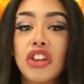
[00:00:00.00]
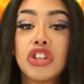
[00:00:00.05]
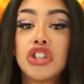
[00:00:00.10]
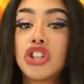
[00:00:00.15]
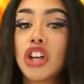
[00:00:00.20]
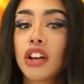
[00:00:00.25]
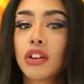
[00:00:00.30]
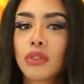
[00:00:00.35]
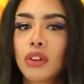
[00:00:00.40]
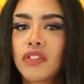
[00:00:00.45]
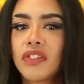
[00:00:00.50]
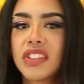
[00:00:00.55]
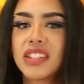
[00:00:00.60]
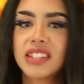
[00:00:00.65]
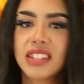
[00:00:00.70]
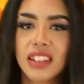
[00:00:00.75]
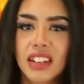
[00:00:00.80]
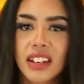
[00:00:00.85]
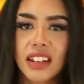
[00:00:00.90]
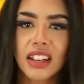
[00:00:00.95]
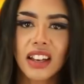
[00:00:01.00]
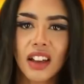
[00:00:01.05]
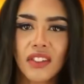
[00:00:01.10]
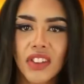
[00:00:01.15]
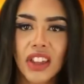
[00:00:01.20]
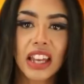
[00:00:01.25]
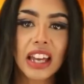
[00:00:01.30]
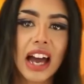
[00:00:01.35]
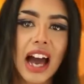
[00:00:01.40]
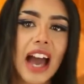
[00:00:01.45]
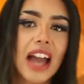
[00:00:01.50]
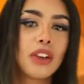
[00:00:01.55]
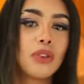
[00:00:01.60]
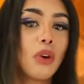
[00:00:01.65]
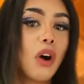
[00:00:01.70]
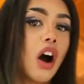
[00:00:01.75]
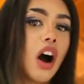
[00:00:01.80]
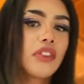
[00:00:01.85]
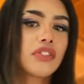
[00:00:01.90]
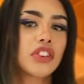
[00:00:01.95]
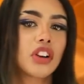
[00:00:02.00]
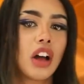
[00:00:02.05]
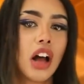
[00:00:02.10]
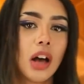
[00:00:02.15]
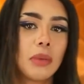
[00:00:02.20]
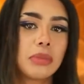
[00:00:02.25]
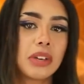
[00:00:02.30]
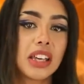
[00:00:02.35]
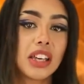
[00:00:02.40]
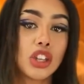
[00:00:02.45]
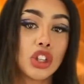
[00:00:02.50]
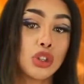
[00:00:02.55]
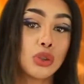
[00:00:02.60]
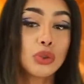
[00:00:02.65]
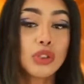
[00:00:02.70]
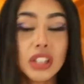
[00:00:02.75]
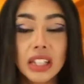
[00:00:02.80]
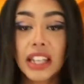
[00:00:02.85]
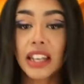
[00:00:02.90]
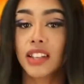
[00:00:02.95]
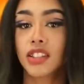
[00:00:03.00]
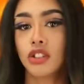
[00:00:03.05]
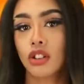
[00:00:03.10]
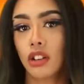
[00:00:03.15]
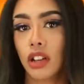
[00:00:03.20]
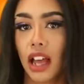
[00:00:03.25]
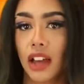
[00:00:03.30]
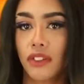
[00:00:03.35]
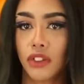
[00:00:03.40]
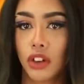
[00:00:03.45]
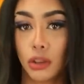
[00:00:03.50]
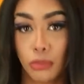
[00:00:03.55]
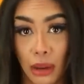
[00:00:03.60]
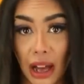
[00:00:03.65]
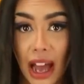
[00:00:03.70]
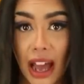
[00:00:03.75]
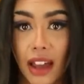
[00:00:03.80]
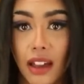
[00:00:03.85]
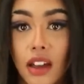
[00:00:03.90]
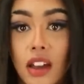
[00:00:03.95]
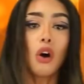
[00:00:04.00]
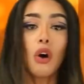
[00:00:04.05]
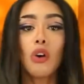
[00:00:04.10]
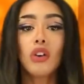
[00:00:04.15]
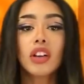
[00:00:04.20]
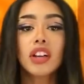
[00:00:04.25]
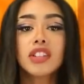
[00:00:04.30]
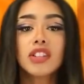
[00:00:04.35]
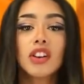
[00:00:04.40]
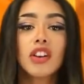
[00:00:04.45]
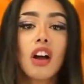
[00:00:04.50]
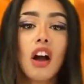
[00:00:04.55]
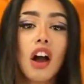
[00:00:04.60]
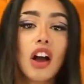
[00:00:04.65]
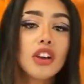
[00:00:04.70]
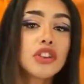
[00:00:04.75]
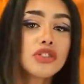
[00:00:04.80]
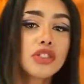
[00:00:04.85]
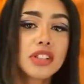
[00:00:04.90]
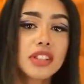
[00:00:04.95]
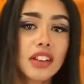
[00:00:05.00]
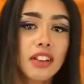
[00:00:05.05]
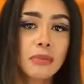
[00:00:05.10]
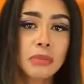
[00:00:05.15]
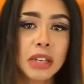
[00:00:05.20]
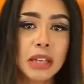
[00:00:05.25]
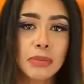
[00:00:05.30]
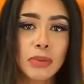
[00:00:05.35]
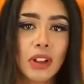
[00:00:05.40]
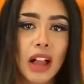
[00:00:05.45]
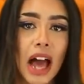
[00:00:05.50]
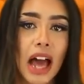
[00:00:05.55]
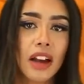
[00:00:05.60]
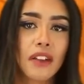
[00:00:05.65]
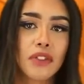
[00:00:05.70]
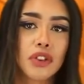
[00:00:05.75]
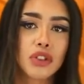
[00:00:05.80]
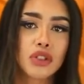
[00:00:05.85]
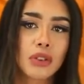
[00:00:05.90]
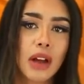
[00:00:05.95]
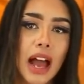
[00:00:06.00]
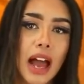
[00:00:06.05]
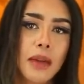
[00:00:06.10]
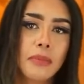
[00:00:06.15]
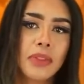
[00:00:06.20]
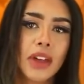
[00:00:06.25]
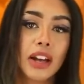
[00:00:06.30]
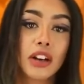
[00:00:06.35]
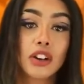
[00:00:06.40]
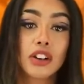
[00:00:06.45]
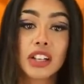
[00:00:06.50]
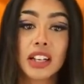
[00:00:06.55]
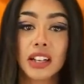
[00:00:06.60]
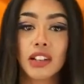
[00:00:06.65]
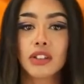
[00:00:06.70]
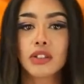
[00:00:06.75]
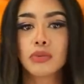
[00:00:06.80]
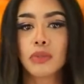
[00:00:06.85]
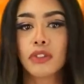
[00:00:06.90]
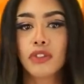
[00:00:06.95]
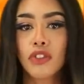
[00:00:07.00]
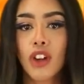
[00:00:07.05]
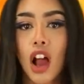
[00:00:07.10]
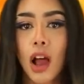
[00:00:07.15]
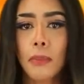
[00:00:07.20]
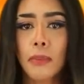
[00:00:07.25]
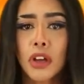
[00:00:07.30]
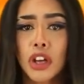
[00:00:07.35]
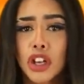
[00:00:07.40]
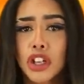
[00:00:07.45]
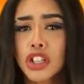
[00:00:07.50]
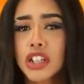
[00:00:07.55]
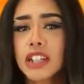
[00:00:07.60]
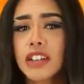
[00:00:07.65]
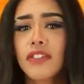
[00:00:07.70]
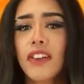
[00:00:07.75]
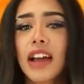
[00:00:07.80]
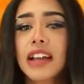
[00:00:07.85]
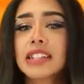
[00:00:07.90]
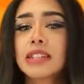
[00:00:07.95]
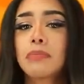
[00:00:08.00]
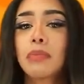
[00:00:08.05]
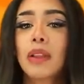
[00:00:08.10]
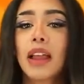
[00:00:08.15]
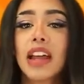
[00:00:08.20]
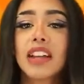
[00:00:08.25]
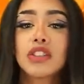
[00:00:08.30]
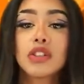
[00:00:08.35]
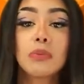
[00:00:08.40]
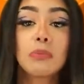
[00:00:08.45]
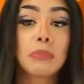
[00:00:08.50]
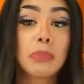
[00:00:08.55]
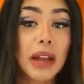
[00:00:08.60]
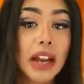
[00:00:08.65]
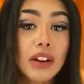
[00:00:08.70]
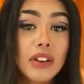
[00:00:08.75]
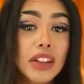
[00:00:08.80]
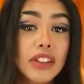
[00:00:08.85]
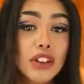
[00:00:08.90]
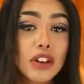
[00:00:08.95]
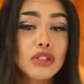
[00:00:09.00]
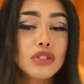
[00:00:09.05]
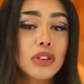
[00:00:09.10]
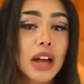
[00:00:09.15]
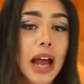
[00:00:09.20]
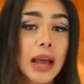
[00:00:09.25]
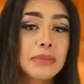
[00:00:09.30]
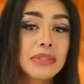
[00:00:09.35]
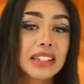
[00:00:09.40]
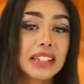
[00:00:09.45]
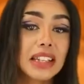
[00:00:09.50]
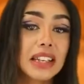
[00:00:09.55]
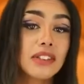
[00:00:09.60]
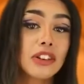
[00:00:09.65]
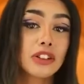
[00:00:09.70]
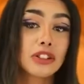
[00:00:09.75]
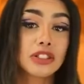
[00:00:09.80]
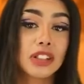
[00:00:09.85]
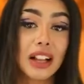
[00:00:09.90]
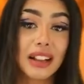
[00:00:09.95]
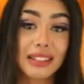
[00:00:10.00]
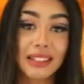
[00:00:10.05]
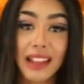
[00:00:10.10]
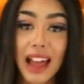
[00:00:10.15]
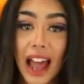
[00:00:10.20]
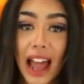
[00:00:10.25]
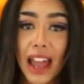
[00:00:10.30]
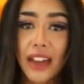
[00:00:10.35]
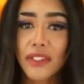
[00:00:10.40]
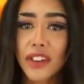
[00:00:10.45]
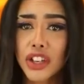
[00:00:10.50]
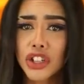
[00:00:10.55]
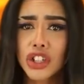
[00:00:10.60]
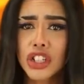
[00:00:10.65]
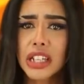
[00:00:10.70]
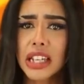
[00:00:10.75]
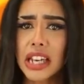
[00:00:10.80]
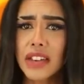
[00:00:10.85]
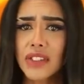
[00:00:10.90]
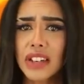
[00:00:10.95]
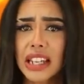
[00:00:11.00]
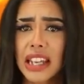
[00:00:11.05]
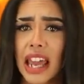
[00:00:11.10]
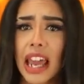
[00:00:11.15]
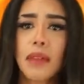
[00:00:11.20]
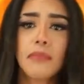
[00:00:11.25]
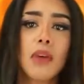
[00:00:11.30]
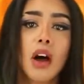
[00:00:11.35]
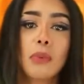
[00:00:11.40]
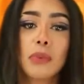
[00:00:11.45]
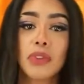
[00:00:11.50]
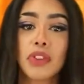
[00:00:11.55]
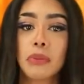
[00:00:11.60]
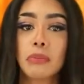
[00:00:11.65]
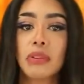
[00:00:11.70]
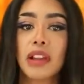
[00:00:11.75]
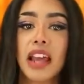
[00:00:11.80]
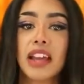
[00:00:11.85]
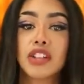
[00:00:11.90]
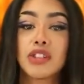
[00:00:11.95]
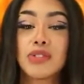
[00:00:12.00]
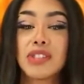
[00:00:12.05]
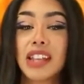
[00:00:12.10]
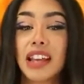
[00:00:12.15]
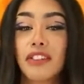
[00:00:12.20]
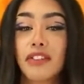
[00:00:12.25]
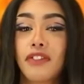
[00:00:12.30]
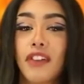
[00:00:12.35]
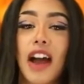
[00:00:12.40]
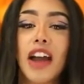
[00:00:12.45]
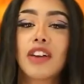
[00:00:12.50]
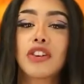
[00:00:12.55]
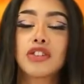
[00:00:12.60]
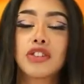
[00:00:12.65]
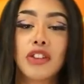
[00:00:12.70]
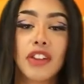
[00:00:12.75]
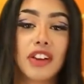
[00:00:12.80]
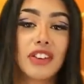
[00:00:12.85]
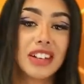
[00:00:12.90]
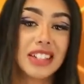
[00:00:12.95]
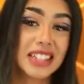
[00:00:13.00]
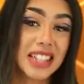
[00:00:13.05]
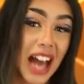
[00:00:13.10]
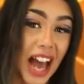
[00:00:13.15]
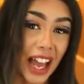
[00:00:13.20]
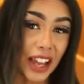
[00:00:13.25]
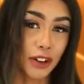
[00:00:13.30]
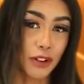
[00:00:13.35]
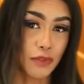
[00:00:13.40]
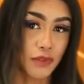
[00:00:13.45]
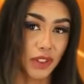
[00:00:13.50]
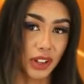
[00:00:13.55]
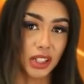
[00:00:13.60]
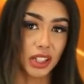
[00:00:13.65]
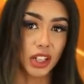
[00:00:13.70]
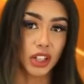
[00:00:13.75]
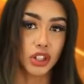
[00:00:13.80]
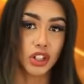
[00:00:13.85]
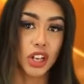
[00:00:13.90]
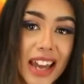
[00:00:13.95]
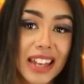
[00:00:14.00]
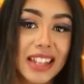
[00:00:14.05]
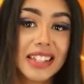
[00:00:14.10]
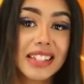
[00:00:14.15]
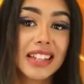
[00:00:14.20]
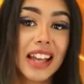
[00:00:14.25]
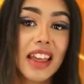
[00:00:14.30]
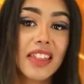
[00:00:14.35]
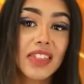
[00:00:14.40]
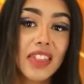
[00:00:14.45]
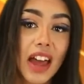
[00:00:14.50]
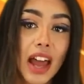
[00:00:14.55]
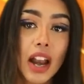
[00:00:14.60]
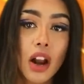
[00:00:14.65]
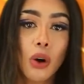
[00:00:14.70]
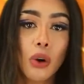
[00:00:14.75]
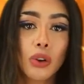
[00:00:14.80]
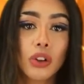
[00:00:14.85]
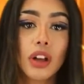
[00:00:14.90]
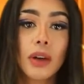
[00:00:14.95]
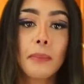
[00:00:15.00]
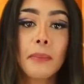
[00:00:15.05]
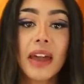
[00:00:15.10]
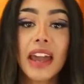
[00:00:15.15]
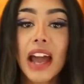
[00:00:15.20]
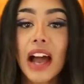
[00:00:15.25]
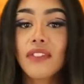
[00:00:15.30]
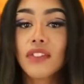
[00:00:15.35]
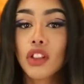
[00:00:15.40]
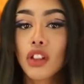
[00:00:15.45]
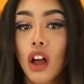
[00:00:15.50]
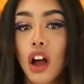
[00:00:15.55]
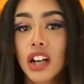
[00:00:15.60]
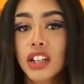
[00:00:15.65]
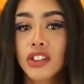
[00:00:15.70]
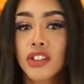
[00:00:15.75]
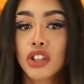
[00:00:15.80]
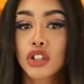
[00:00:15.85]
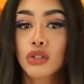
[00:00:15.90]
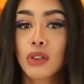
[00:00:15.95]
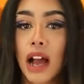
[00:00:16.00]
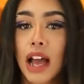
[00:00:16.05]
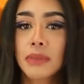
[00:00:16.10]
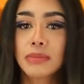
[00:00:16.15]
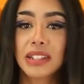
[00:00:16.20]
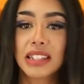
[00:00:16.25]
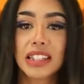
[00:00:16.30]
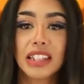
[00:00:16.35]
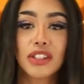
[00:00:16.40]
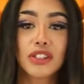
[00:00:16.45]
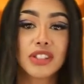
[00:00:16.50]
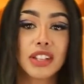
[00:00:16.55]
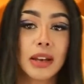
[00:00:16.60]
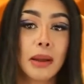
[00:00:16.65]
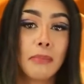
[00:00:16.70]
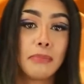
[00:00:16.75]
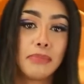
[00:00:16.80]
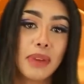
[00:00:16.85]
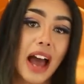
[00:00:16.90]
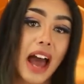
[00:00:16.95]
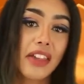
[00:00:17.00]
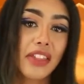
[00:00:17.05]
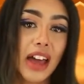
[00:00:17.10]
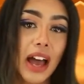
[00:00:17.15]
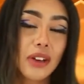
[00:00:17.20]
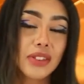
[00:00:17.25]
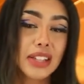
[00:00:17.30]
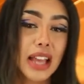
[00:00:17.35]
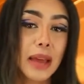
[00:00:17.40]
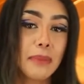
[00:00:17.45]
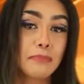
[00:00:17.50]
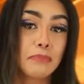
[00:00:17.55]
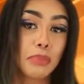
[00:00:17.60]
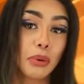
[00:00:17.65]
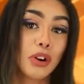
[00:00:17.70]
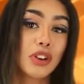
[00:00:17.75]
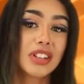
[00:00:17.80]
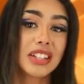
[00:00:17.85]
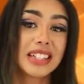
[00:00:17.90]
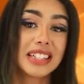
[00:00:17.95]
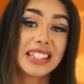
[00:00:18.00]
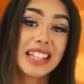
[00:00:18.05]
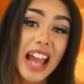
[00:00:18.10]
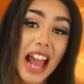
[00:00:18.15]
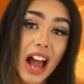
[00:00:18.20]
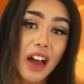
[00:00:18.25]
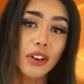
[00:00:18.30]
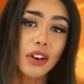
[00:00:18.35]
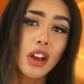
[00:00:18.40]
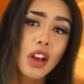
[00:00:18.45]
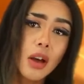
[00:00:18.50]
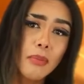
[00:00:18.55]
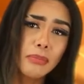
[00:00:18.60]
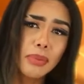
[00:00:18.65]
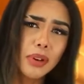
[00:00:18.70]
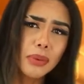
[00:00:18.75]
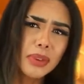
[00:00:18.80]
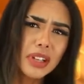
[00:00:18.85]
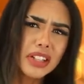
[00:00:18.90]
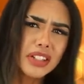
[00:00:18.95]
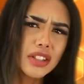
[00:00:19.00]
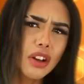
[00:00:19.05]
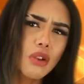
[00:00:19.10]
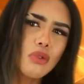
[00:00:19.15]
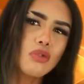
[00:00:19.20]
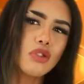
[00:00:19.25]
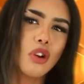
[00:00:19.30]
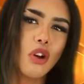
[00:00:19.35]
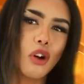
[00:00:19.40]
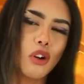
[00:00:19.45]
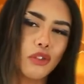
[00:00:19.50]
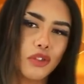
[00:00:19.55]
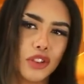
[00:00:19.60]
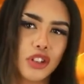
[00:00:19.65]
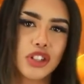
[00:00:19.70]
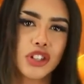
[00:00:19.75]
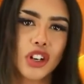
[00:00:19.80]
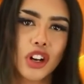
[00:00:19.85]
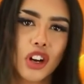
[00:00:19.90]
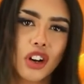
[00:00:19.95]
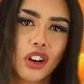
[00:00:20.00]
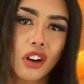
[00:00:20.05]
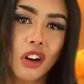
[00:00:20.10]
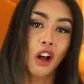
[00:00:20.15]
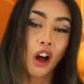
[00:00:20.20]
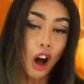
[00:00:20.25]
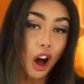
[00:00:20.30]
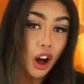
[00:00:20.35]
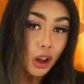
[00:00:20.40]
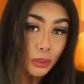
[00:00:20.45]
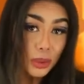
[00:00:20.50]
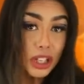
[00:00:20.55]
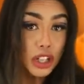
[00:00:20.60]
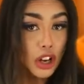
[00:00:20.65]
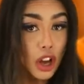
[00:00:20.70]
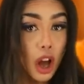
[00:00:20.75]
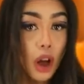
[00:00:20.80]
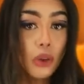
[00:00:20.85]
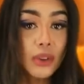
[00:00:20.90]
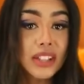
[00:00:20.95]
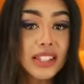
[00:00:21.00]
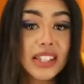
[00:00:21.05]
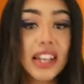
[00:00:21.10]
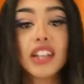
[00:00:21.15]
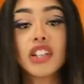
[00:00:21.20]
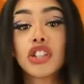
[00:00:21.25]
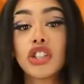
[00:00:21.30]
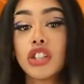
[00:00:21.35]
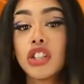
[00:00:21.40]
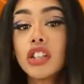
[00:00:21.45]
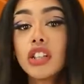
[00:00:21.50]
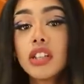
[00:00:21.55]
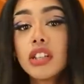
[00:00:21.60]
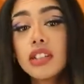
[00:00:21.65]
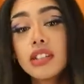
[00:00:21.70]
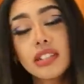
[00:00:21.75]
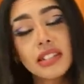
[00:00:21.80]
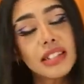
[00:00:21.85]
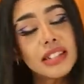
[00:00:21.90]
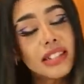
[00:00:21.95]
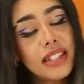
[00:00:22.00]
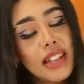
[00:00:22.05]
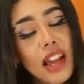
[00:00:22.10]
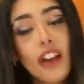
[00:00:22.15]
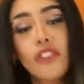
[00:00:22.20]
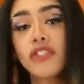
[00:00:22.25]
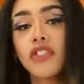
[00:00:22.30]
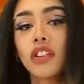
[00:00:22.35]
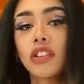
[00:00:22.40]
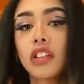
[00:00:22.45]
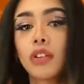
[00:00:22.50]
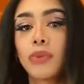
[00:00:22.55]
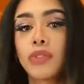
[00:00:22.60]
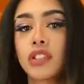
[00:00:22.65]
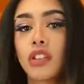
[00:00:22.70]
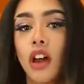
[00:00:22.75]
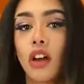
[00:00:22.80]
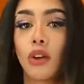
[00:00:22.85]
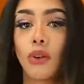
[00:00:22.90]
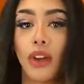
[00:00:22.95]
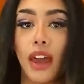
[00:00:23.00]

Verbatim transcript: the general vicinity of the guy who offed her hubby, you could kiss your life goodbye. Olga took hundreds of people out of the tribe that her killers were from, she devised a plan to bury their tribe's leaders alive, and she even came up with a plan to set fire to their entire village. It is said that Olga may have locked the tribe's leaders leaders in a bathhouse and burned it down, but we don't know for sure. All we know is that she definitely was not